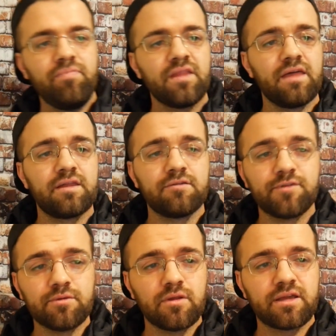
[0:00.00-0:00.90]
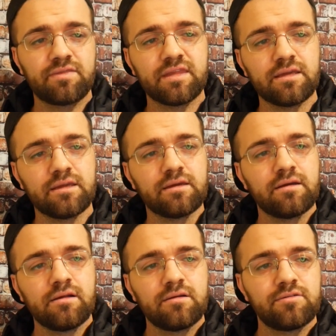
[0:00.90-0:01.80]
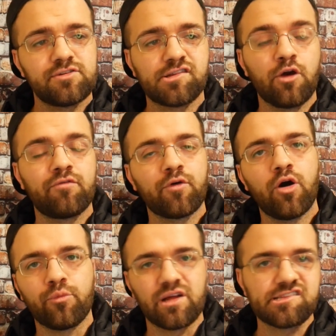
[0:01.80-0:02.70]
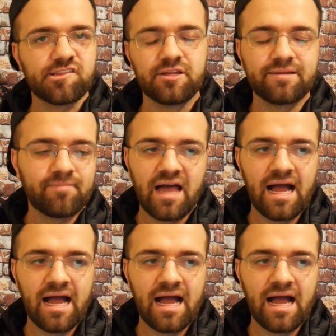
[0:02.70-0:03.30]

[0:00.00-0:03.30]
And then if you look at the just overall wrestling,